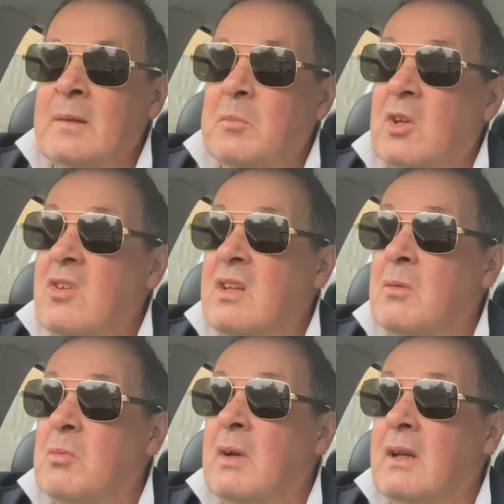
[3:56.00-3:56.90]
Because
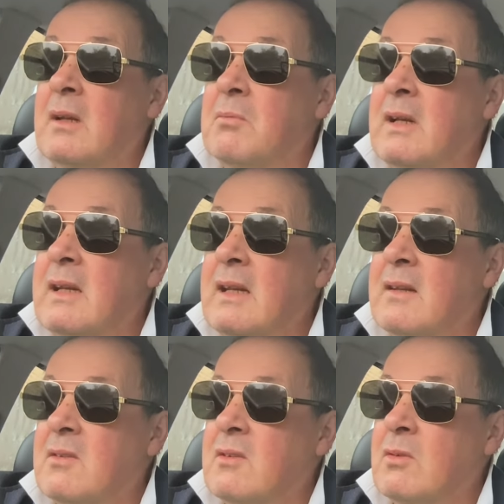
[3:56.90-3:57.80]

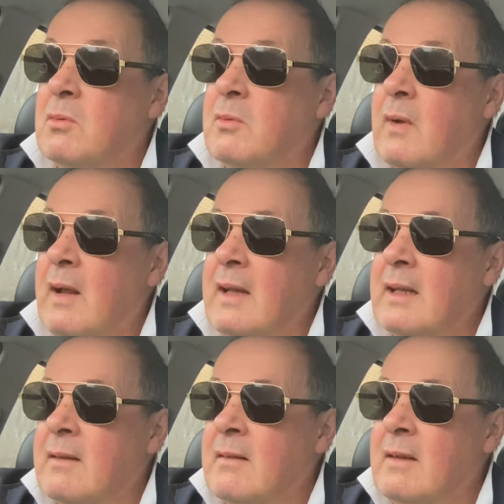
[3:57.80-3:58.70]
we're sort of
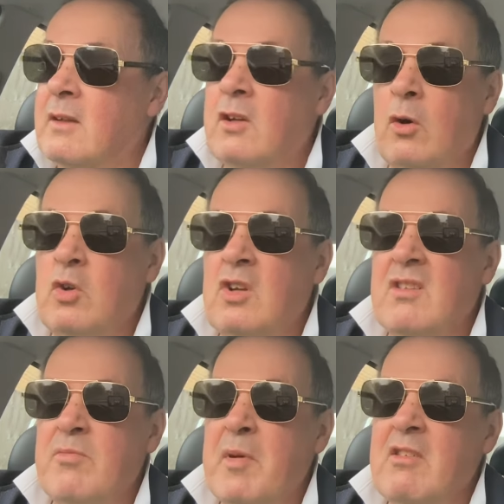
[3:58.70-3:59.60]
like
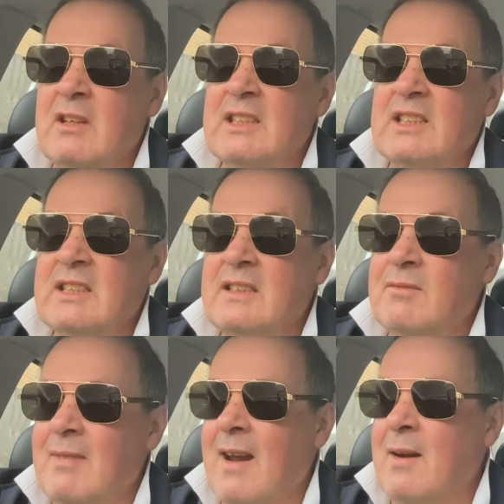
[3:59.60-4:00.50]
co-conspirators
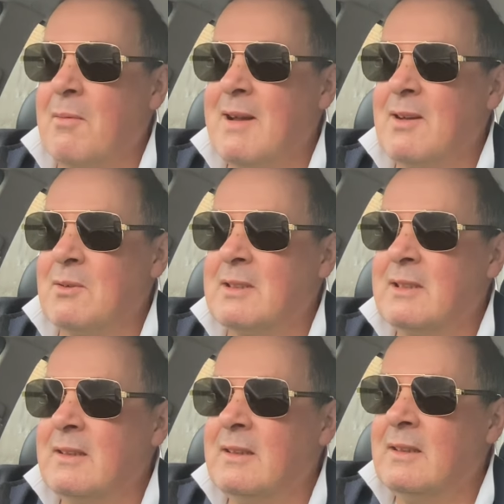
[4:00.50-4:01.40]
around the world.
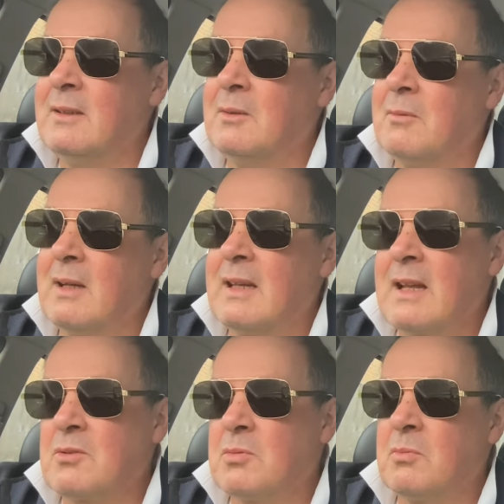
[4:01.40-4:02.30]

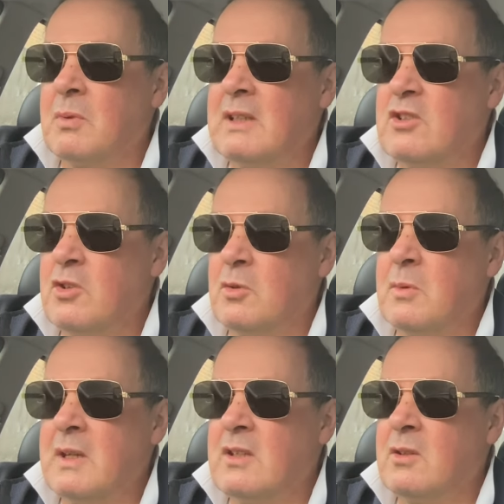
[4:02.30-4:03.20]
We do